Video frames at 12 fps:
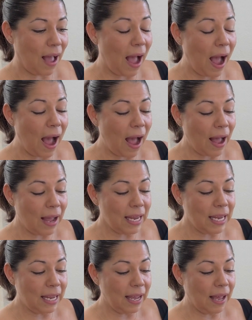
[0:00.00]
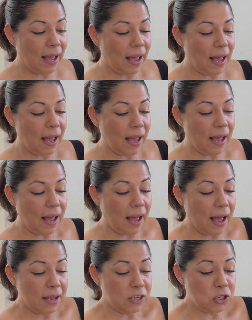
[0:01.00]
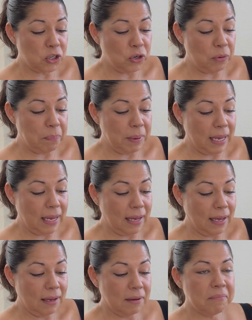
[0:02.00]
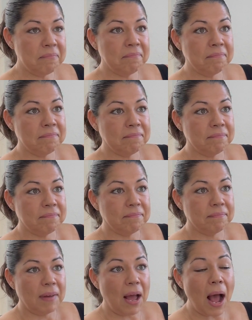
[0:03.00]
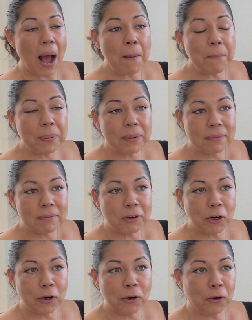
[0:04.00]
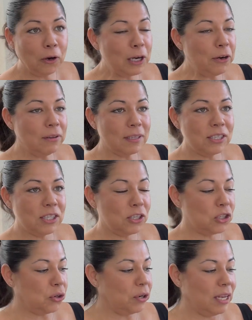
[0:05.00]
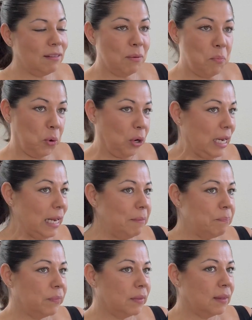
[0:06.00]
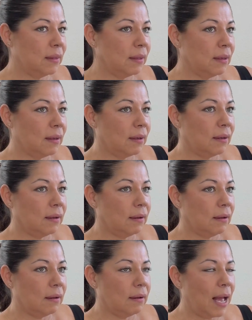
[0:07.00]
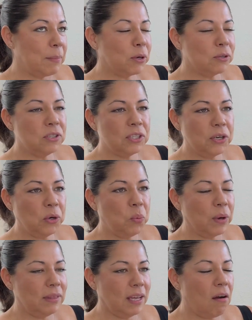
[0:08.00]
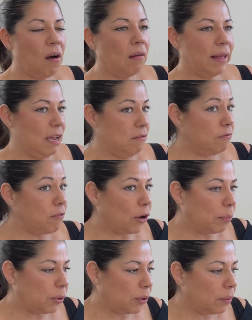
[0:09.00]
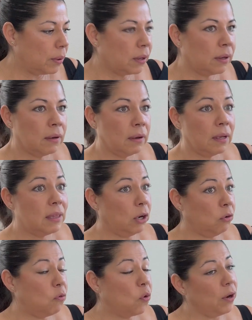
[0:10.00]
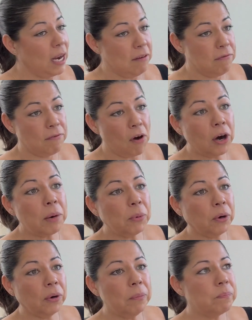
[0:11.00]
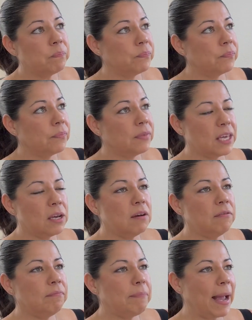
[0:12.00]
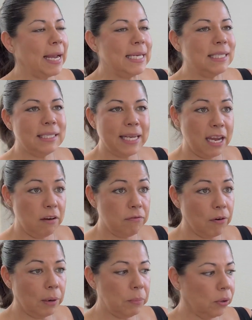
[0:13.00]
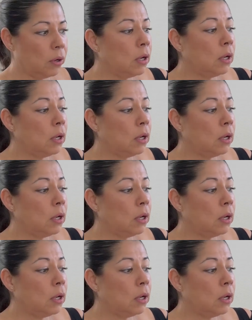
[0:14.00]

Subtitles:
I should be up earlier than 6:30 in the morning. I'm considered what they call a farmer. Therefore, a farmer, think of back in the day, a farmer.